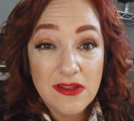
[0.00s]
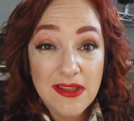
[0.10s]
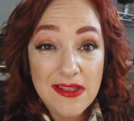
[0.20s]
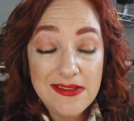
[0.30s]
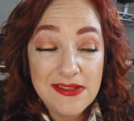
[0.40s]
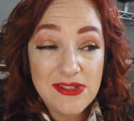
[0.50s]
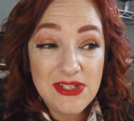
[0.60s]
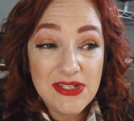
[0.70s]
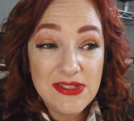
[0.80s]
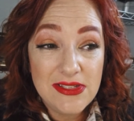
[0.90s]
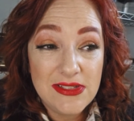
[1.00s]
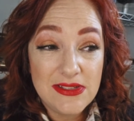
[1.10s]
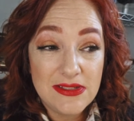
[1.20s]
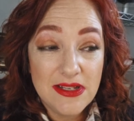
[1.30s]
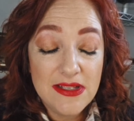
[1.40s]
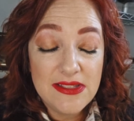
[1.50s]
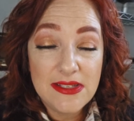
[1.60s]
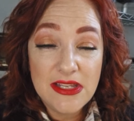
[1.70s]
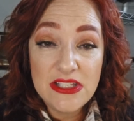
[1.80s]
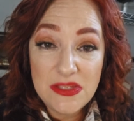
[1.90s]
it's
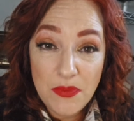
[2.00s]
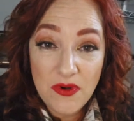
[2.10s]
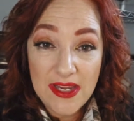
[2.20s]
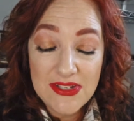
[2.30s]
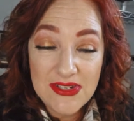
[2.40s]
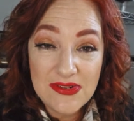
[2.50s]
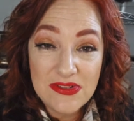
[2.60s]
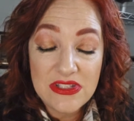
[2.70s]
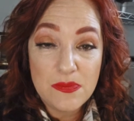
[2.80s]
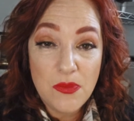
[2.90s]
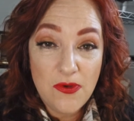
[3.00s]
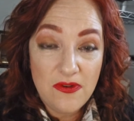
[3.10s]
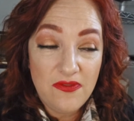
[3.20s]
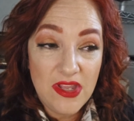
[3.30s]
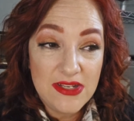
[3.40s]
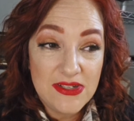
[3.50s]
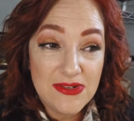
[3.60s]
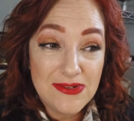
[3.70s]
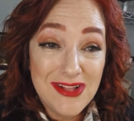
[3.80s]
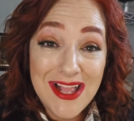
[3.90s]
inspirational, it's
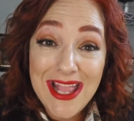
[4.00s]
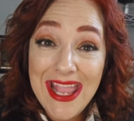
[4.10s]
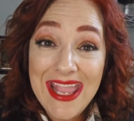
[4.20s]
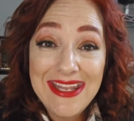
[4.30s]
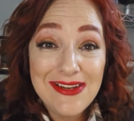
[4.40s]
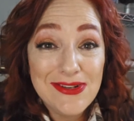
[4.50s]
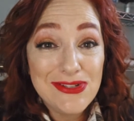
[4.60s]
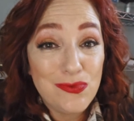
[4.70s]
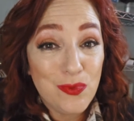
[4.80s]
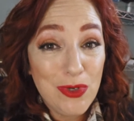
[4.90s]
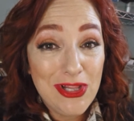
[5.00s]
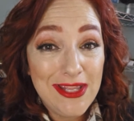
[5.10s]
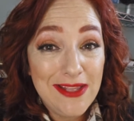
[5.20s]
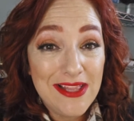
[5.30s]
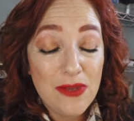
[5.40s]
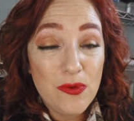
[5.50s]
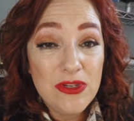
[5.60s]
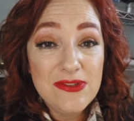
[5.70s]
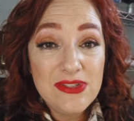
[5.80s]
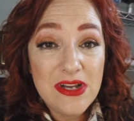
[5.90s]
motivational, and there's really, like, when
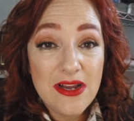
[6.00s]
you start